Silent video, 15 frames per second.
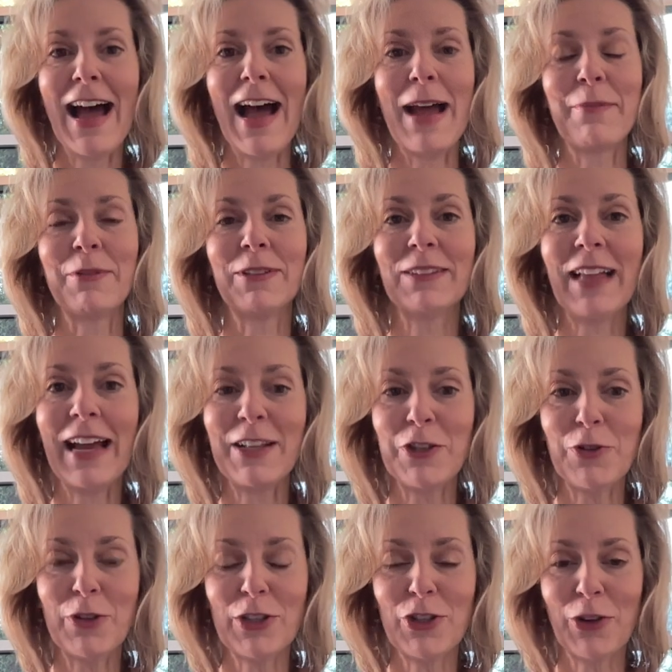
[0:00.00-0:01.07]
I'm glad
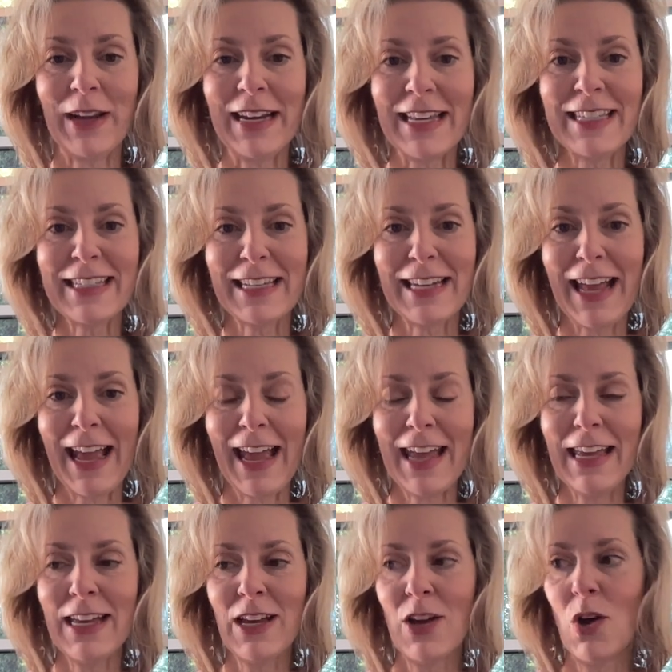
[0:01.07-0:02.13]
you could join us
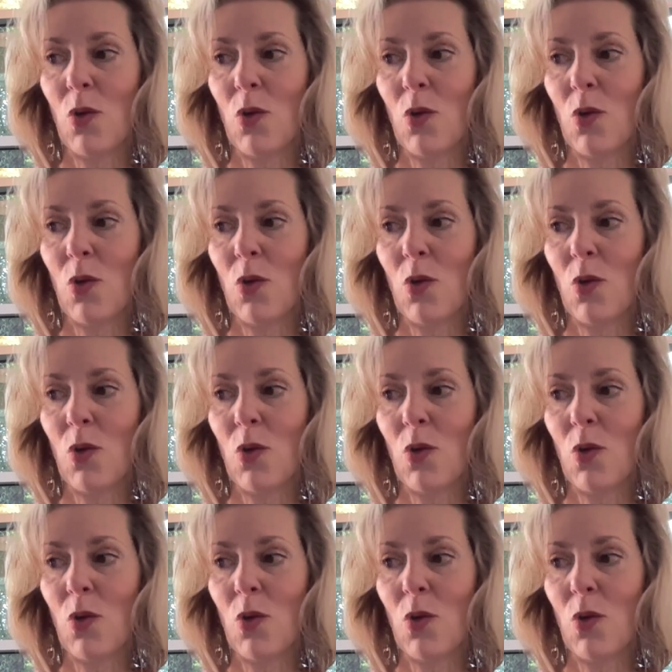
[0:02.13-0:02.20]
today.